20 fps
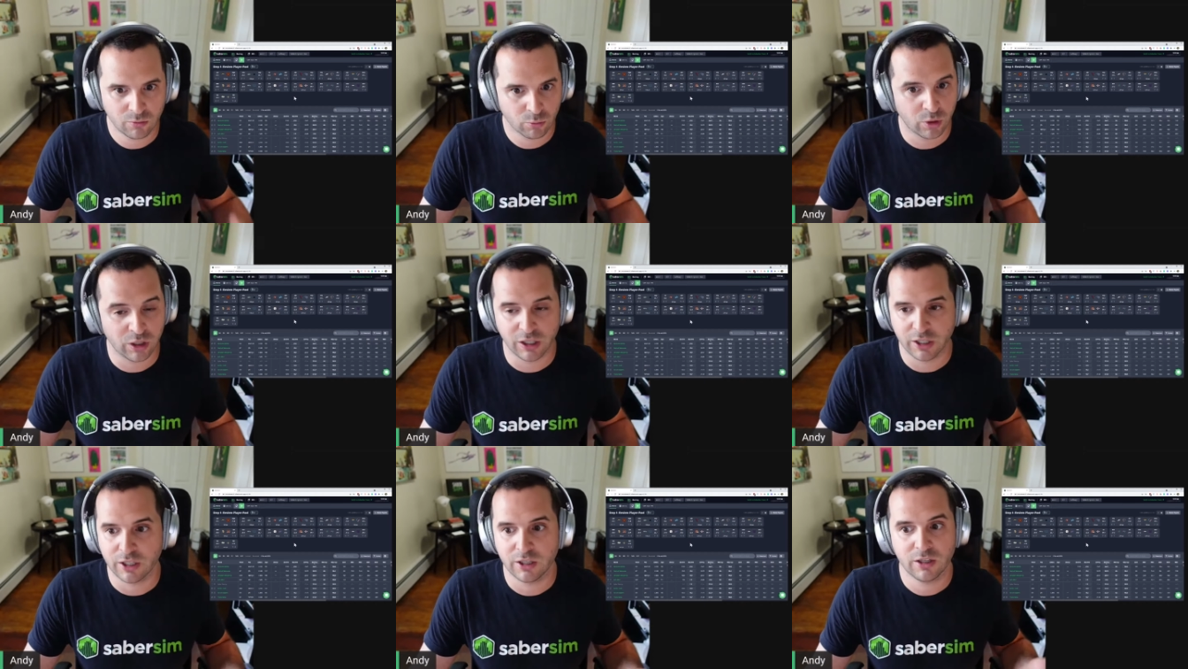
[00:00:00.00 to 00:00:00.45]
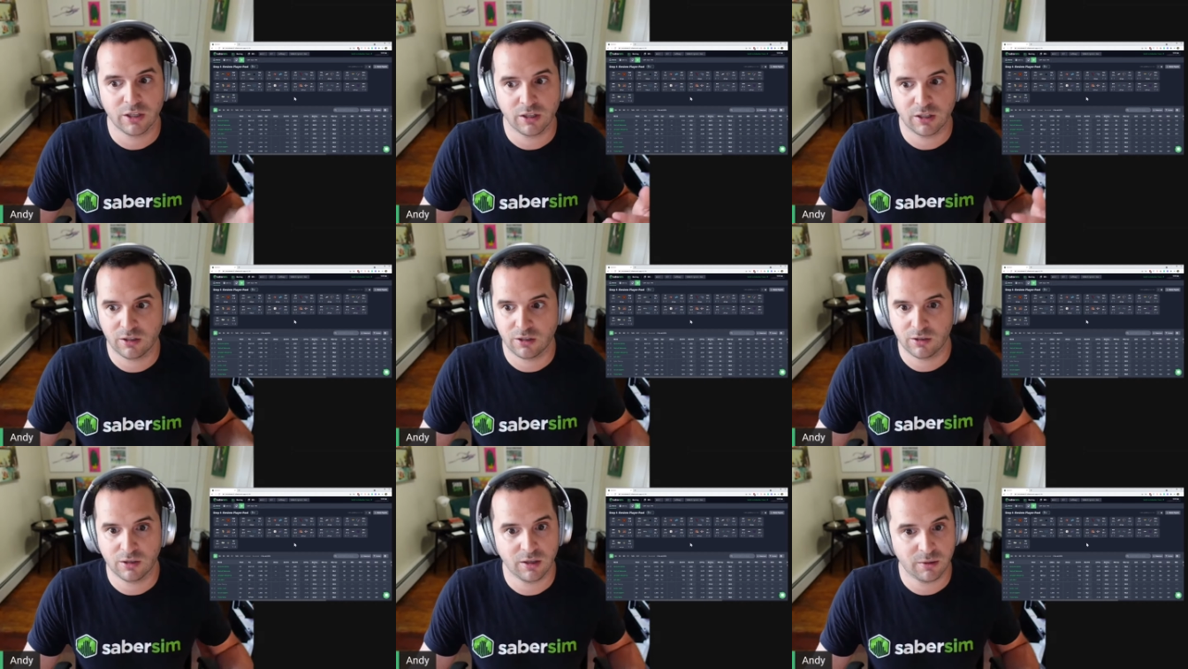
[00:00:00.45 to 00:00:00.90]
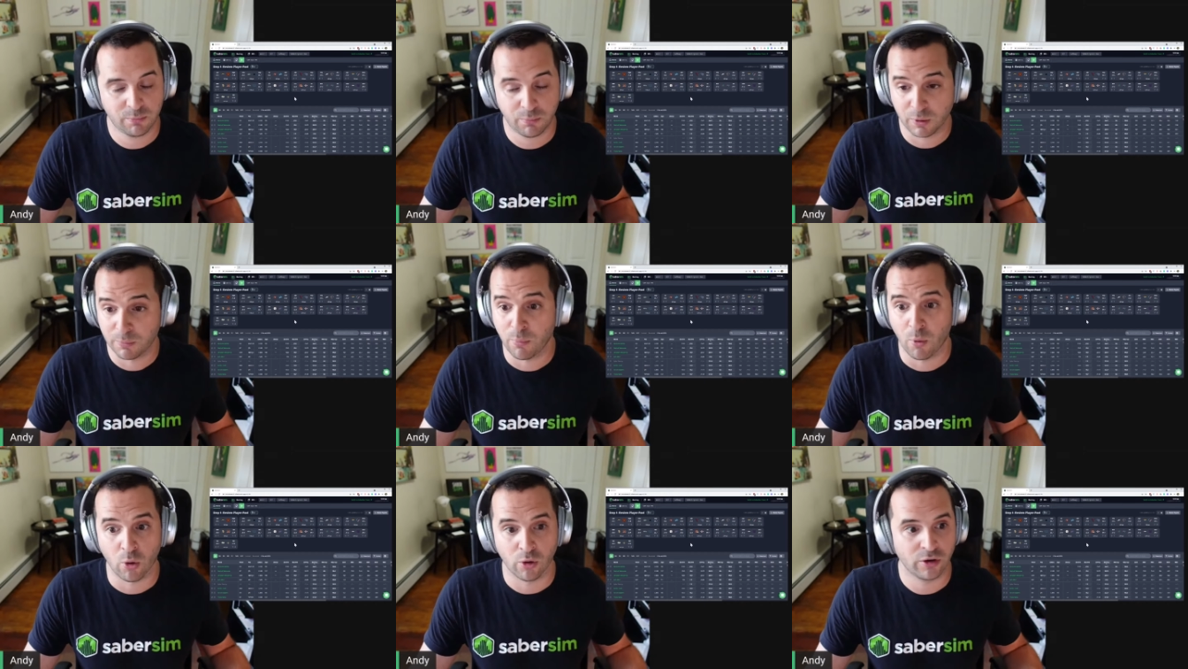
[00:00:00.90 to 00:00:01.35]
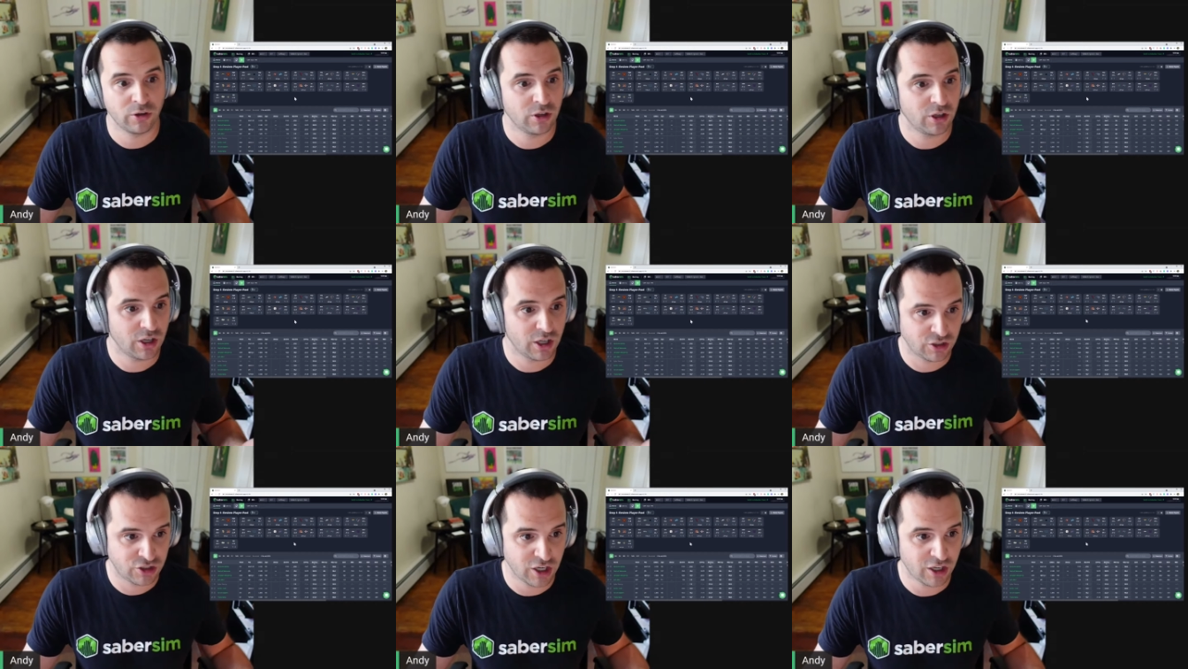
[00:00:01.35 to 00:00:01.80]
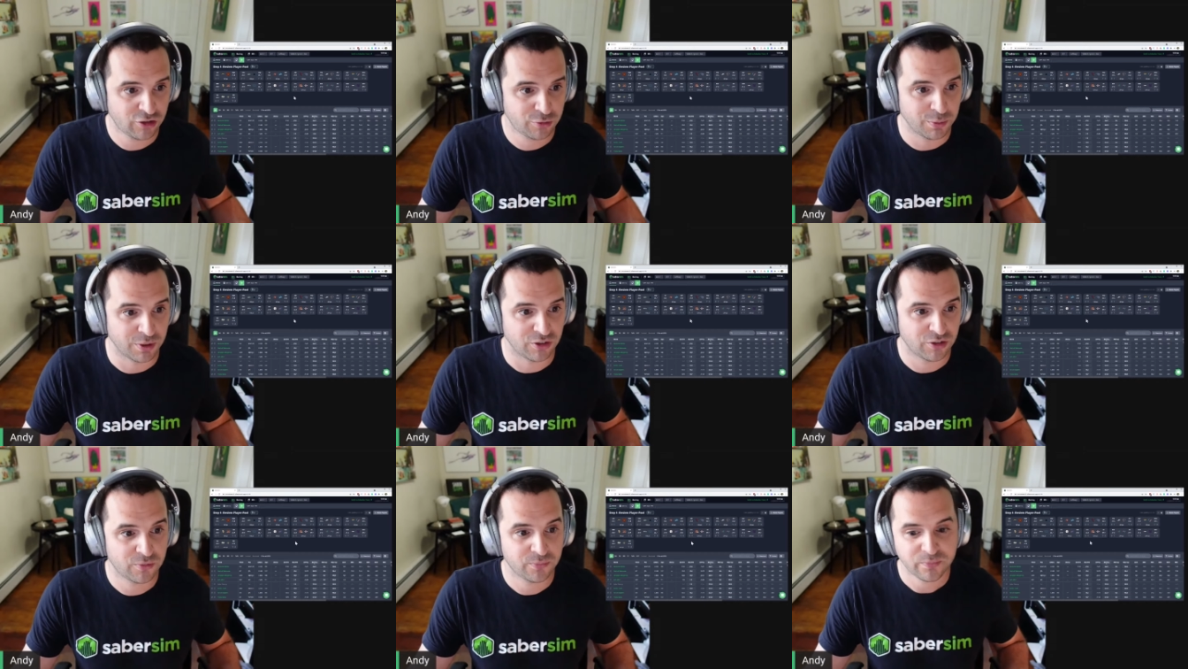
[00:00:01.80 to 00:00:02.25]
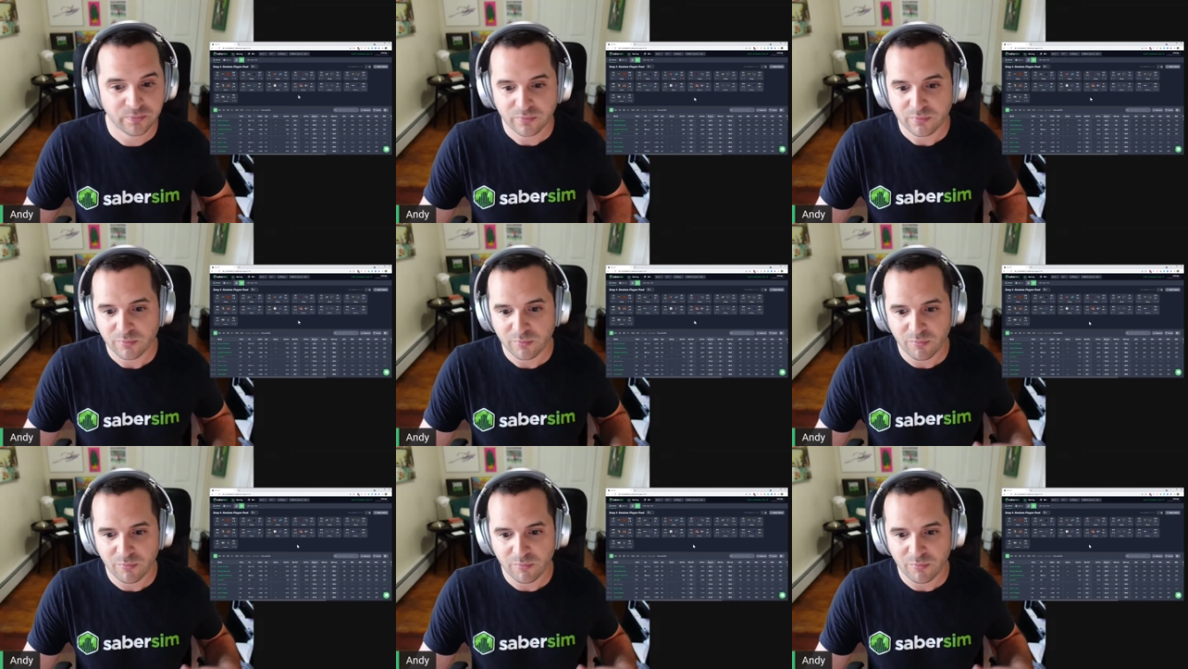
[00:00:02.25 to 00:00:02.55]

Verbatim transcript: really important adjustments.